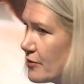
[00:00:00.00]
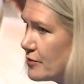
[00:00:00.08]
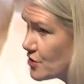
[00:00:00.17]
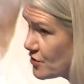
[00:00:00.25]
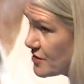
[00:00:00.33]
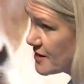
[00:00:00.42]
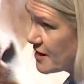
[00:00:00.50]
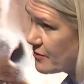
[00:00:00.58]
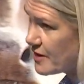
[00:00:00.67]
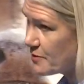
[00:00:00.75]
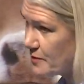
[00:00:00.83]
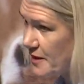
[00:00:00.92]
reducing their
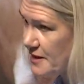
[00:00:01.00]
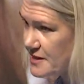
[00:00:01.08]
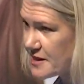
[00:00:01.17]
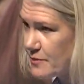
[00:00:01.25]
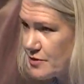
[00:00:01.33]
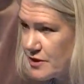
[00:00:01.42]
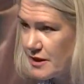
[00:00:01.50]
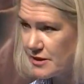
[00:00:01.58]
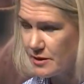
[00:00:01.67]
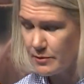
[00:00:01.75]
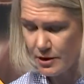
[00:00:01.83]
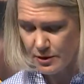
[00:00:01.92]
red meat consumption at
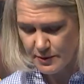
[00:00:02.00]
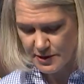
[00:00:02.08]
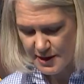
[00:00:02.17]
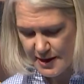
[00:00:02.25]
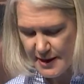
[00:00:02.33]
the moment.